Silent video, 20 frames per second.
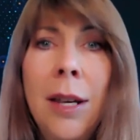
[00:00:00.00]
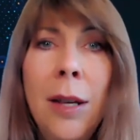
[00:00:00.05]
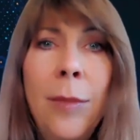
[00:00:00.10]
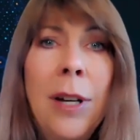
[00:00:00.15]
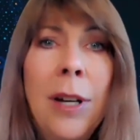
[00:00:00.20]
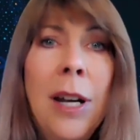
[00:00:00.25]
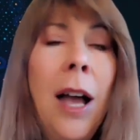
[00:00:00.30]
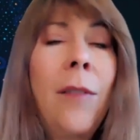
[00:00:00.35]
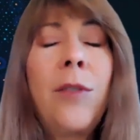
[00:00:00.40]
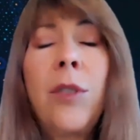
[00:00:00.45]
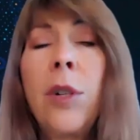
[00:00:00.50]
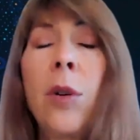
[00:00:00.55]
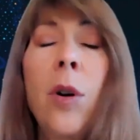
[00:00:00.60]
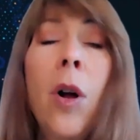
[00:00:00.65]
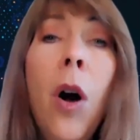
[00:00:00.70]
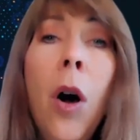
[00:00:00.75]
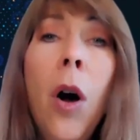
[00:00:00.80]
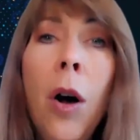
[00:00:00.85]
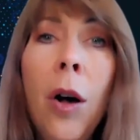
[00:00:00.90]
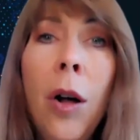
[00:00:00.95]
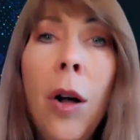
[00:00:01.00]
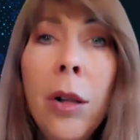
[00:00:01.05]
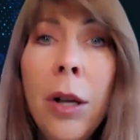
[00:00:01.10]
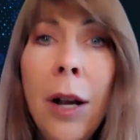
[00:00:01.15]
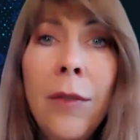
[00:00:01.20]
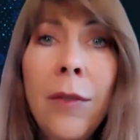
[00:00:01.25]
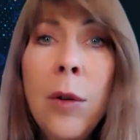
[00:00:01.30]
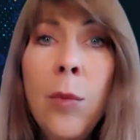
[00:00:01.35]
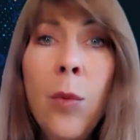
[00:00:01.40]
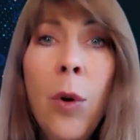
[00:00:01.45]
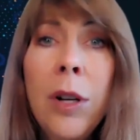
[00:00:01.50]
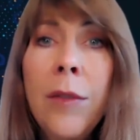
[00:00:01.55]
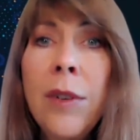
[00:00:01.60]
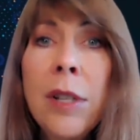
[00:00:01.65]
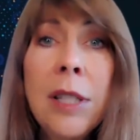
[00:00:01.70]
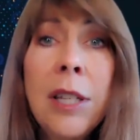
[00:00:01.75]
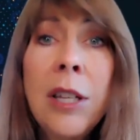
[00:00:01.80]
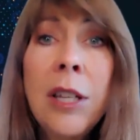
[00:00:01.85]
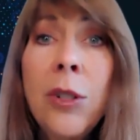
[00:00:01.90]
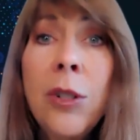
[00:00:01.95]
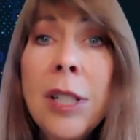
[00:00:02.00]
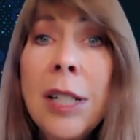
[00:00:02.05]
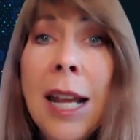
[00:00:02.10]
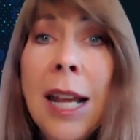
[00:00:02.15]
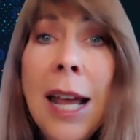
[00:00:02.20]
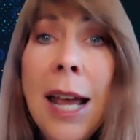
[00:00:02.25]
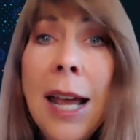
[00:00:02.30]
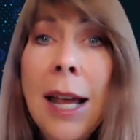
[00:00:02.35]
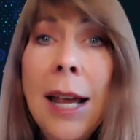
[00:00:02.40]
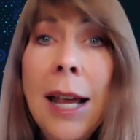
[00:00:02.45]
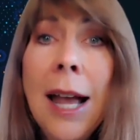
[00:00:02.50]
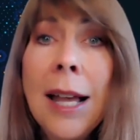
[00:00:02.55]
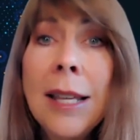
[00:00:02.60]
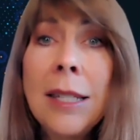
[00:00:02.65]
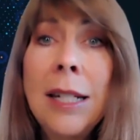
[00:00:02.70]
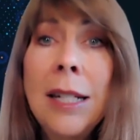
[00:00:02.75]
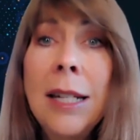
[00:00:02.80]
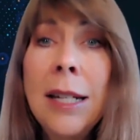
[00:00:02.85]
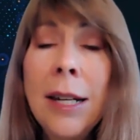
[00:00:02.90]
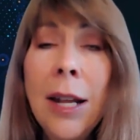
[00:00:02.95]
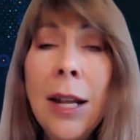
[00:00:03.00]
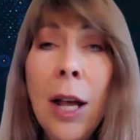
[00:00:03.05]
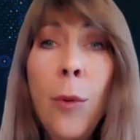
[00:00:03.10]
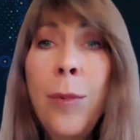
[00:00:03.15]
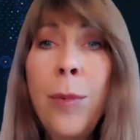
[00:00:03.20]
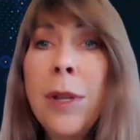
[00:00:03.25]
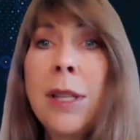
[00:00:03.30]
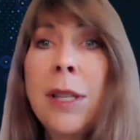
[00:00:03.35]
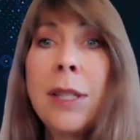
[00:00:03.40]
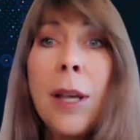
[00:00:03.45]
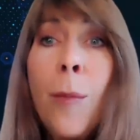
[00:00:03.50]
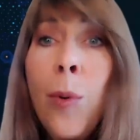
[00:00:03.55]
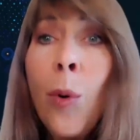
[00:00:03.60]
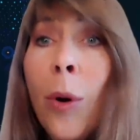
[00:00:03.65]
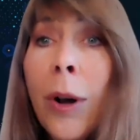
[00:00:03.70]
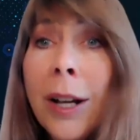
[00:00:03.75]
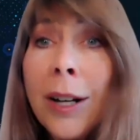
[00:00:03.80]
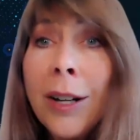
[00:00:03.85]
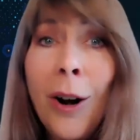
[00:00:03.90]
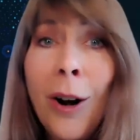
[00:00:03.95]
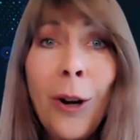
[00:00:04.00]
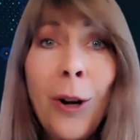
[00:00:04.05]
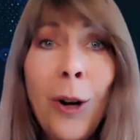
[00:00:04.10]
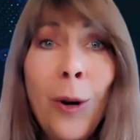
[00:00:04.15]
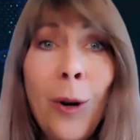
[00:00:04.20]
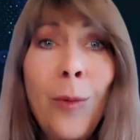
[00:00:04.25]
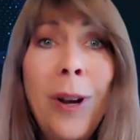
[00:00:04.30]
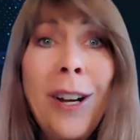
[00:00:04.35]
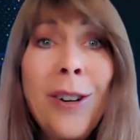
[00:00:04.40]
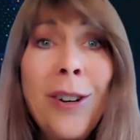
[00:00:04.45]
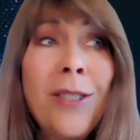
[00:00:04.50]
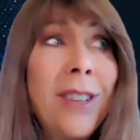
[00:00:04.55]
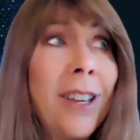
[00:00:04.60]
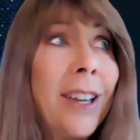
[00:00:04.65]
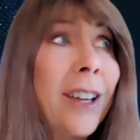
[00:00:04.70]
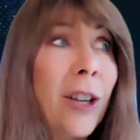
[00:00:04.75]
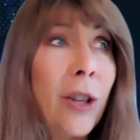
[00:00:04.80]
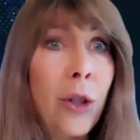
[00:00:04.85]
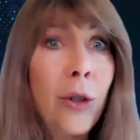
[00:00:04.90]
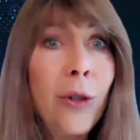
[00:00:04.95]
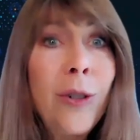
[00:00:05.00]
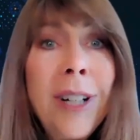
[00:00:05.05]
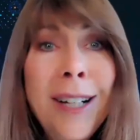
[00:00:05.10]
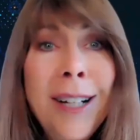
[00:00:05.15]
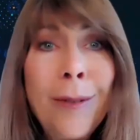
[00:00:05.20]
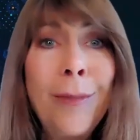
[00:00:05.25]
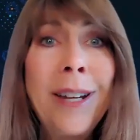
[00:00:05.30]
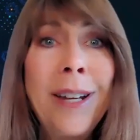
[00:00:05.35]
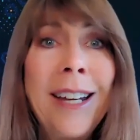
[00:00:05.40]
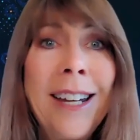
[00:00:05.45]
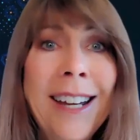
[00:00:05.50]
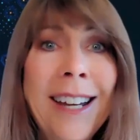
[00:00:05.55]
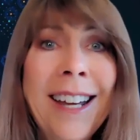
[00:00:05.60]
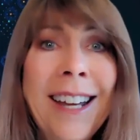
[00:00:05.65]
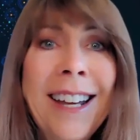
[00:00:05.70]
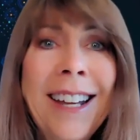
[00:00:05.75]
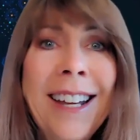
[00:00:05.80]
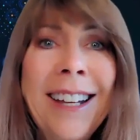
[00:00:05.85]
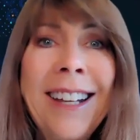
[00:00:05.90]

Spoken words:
I mean, after all, every one of us here today has needed help at some point in our careers, including me.